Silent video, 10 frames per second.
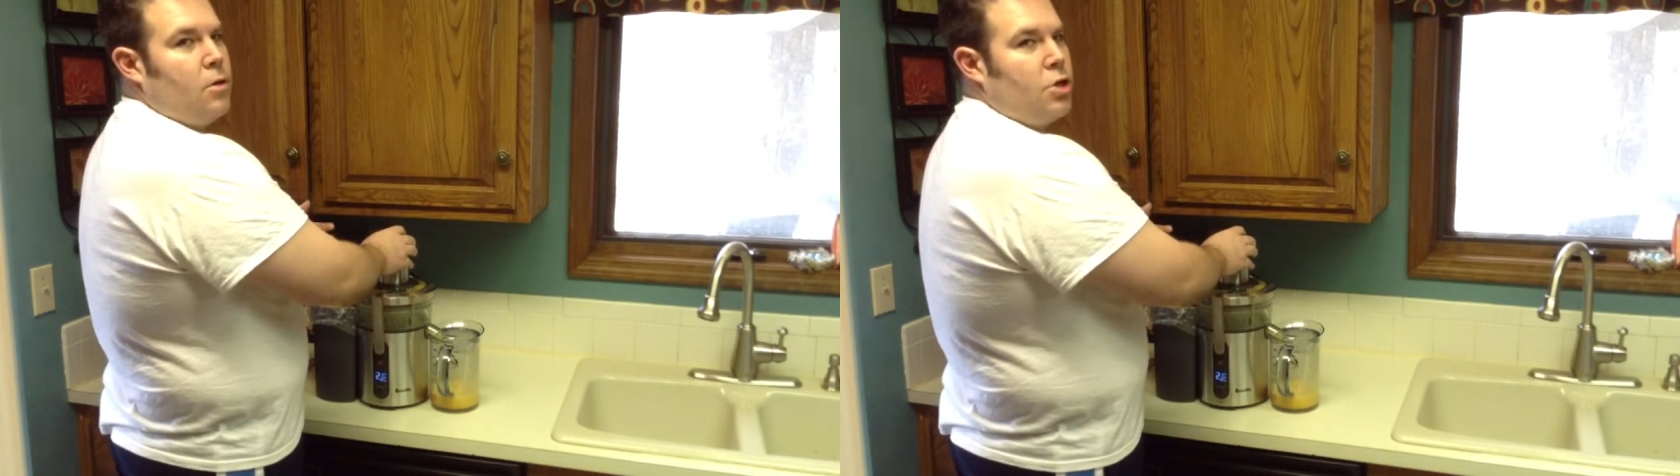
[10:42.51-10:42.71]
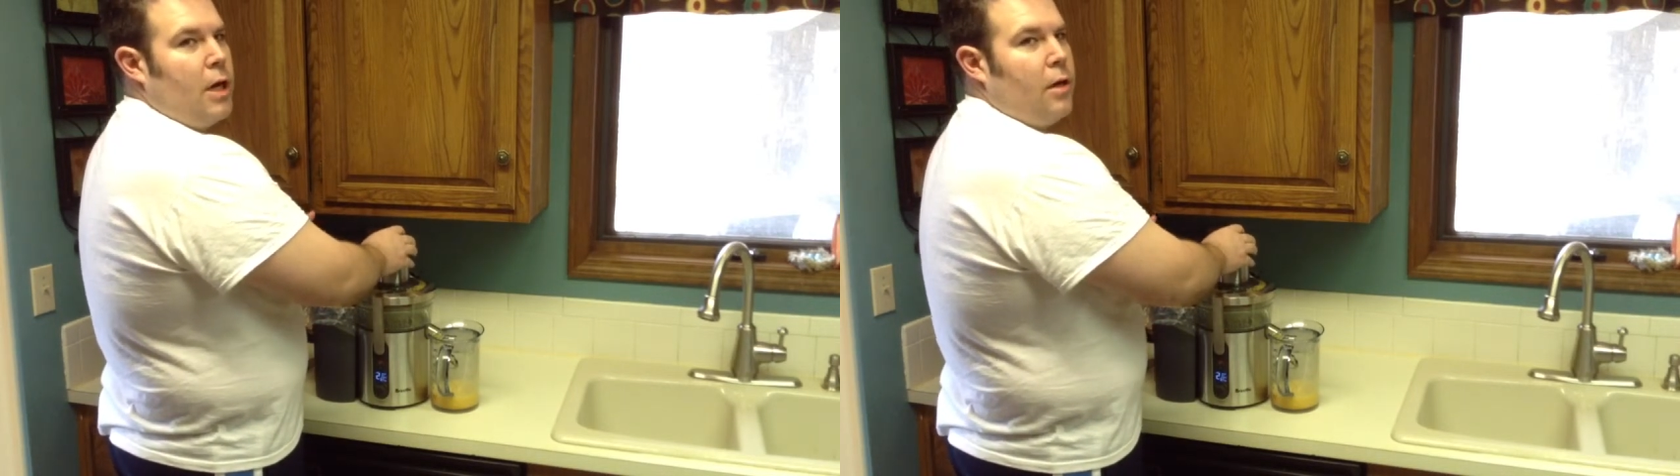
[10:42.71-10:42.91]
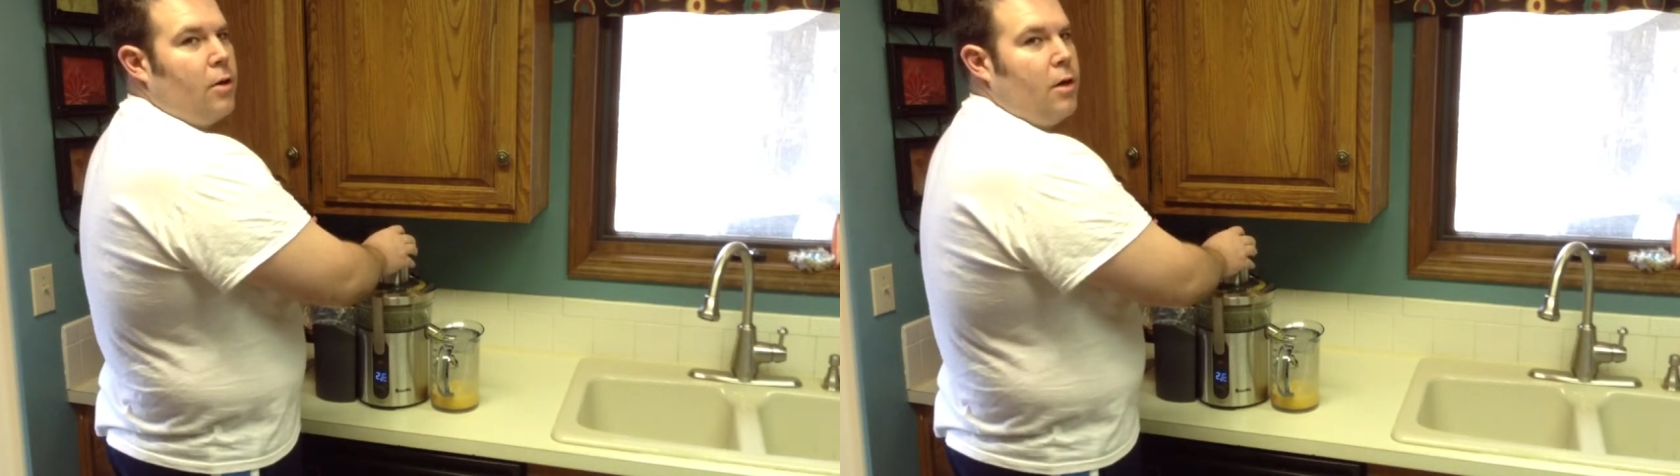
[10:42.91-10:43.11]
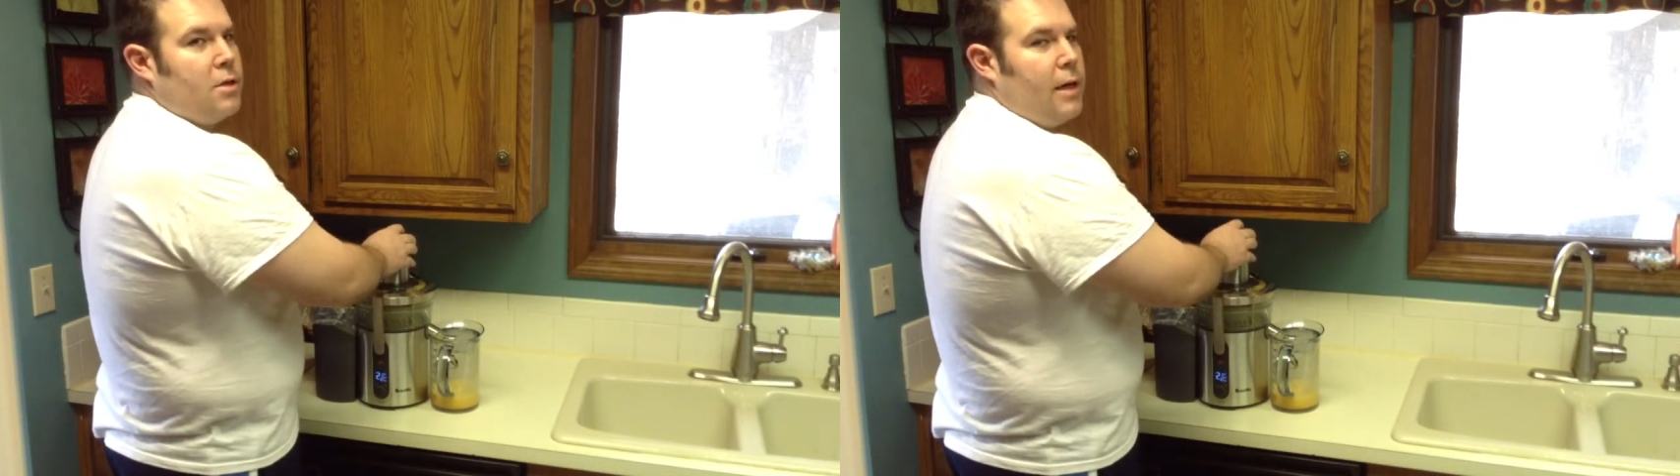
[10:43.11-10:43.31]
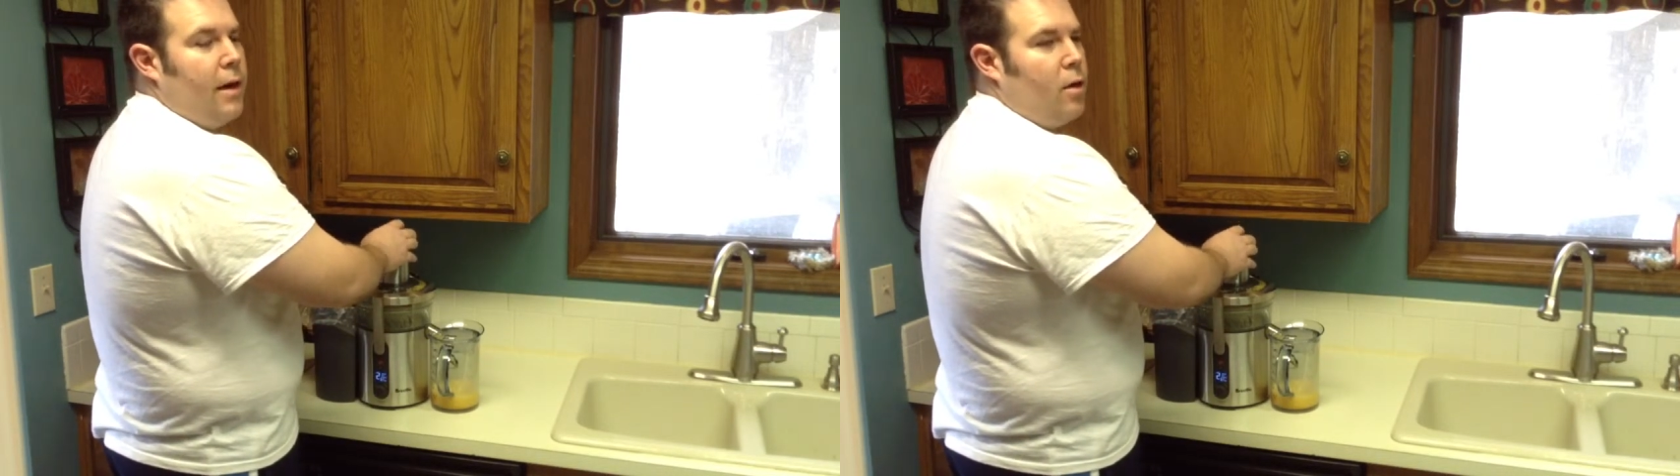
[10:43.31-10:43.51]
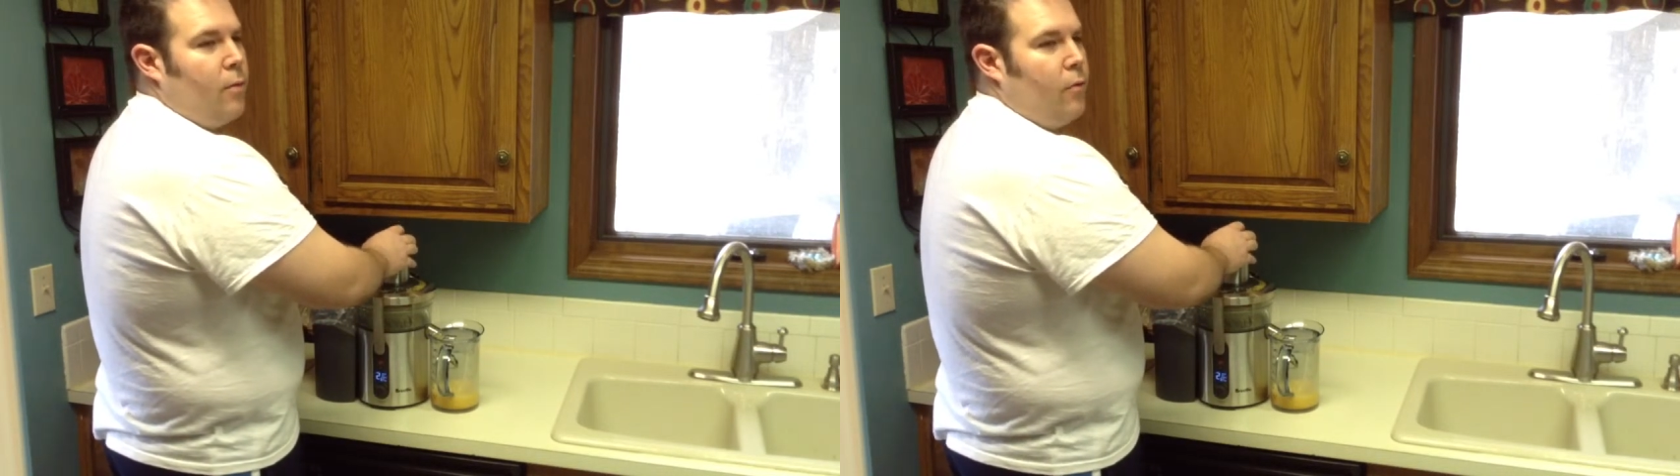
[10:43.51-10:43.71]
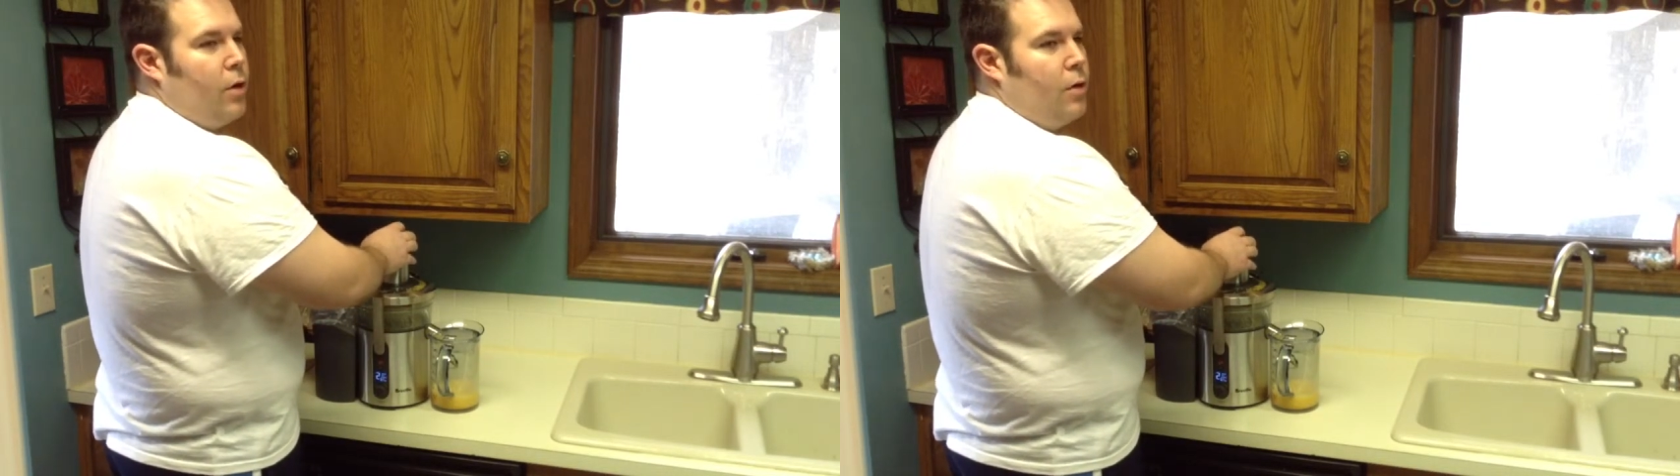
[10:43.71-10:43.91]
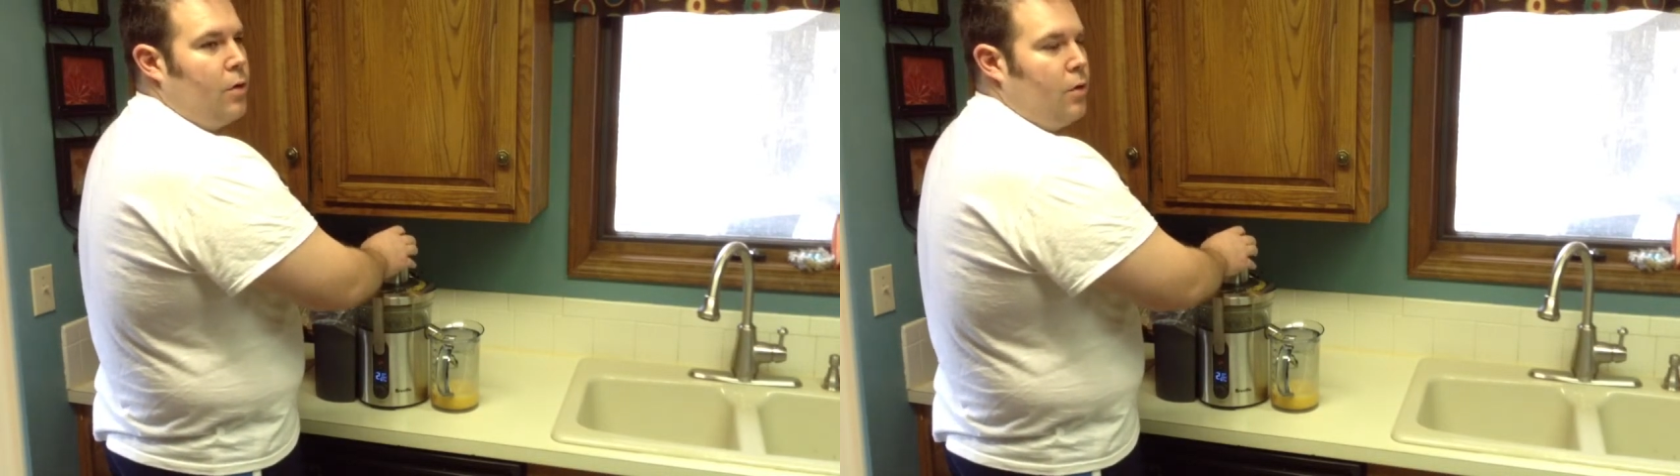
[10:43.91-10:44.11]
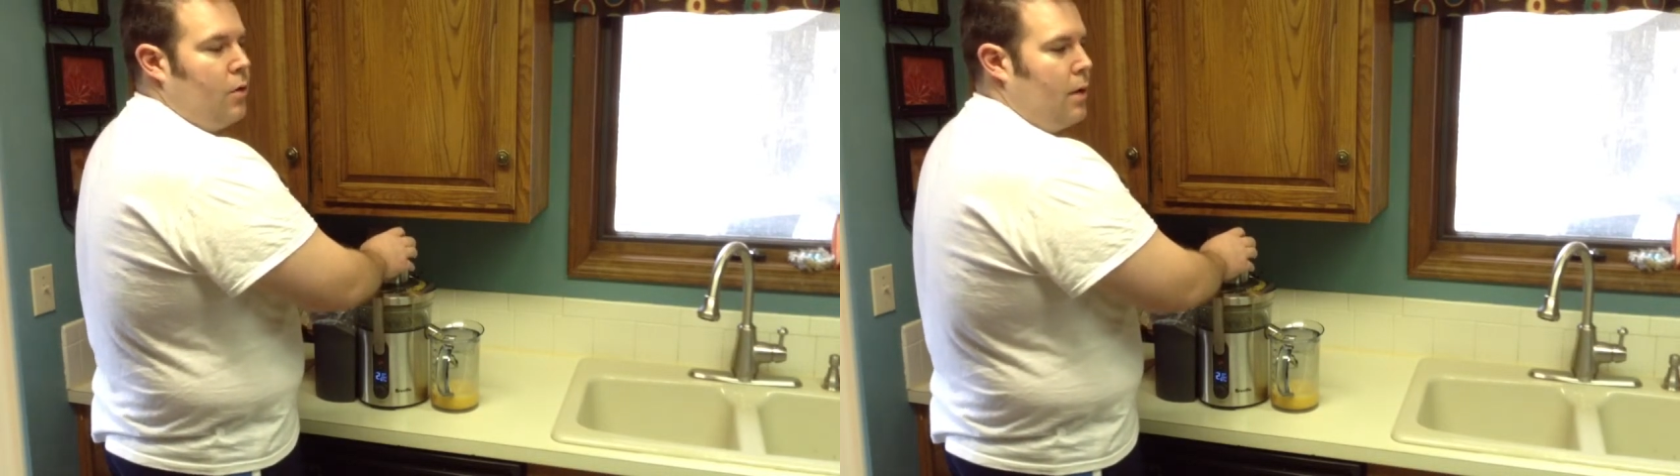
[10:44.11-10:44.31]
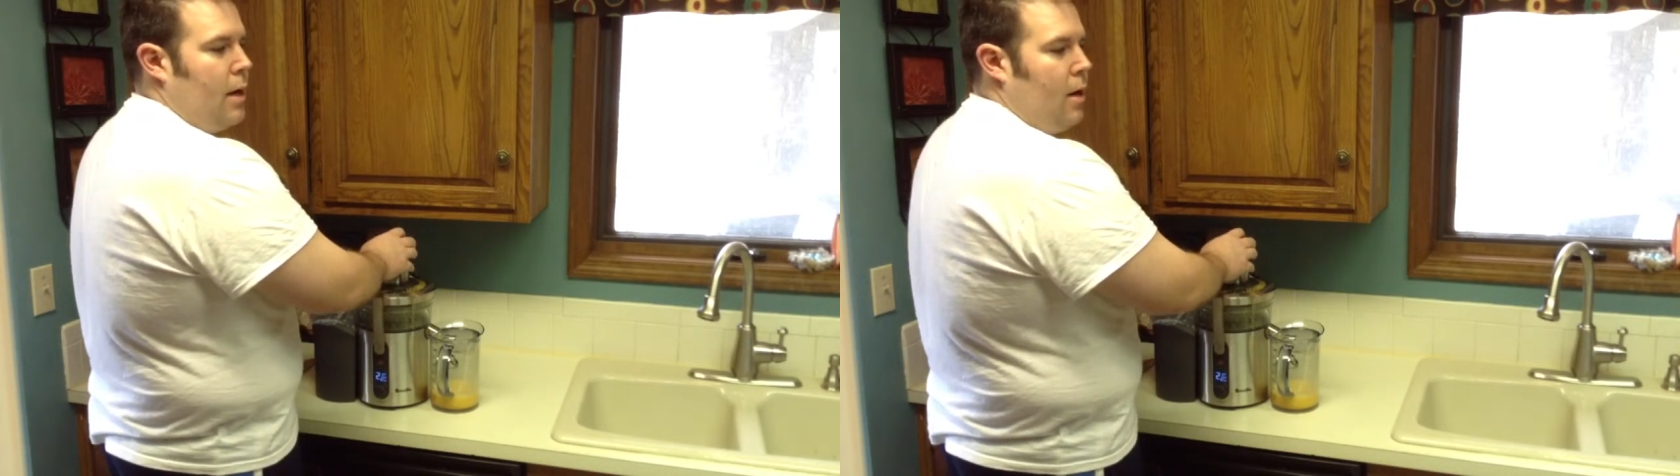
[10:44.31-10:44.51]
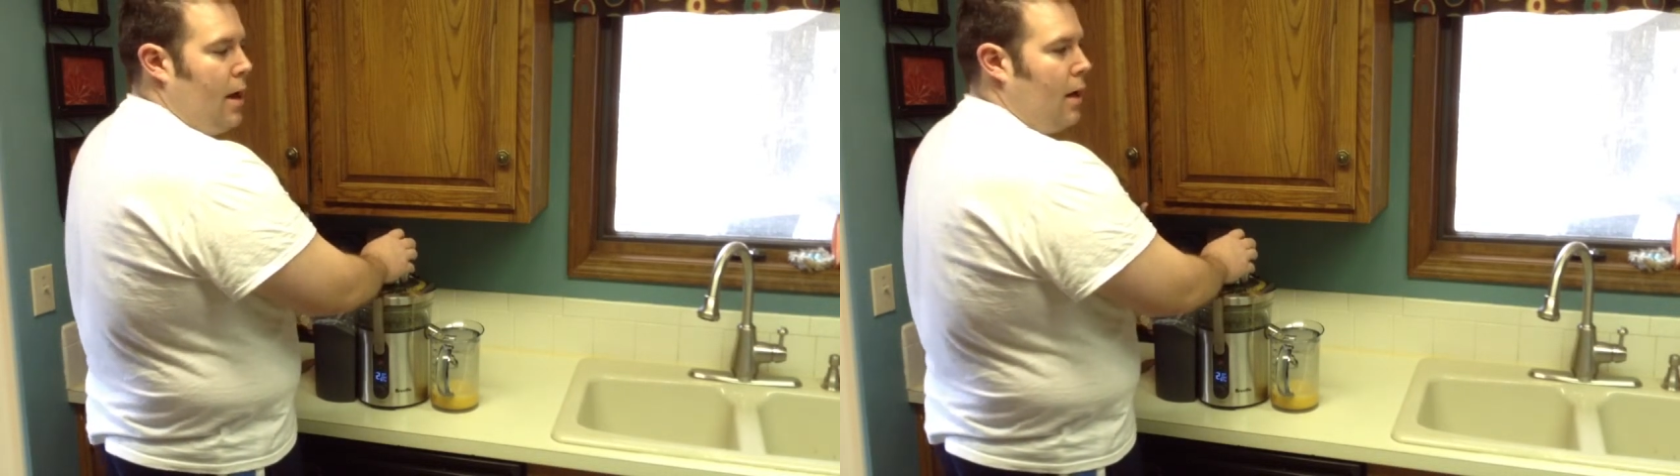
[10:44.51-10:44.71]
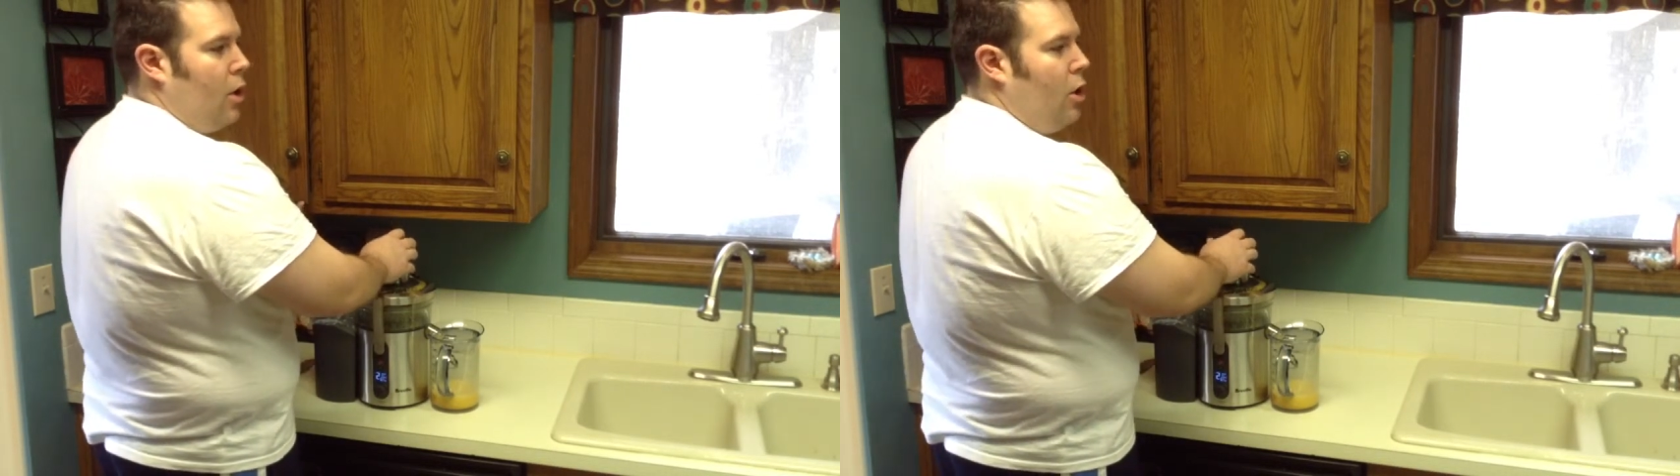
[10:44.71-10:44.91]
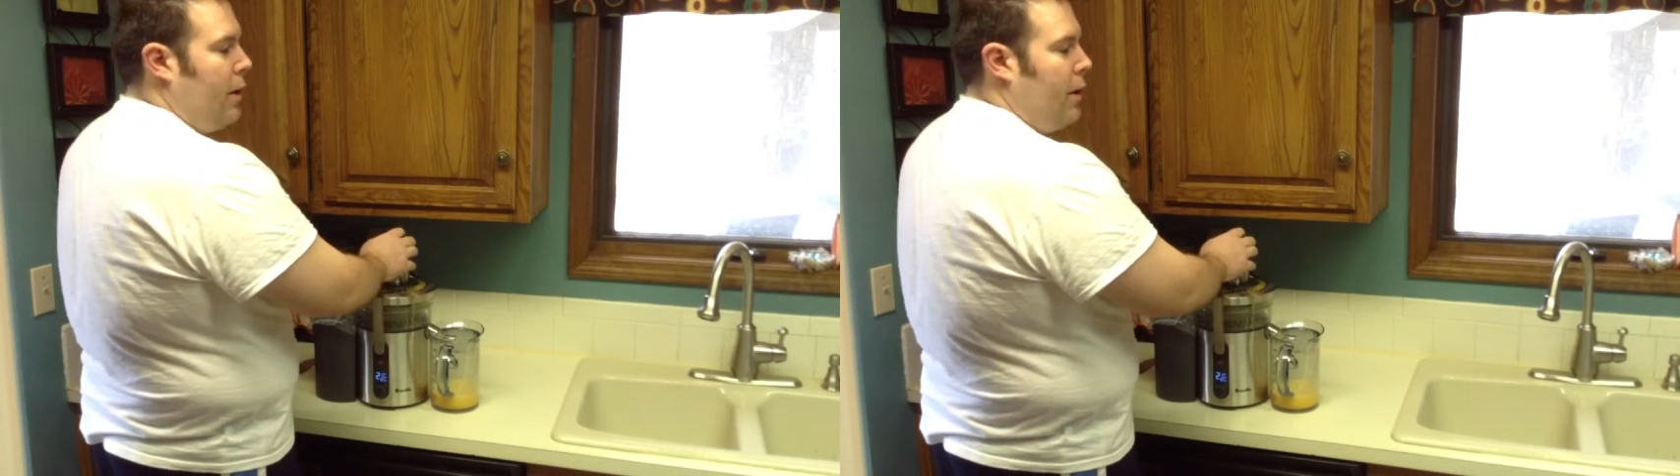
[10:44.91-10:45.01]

shaking across the counter before you had a clog in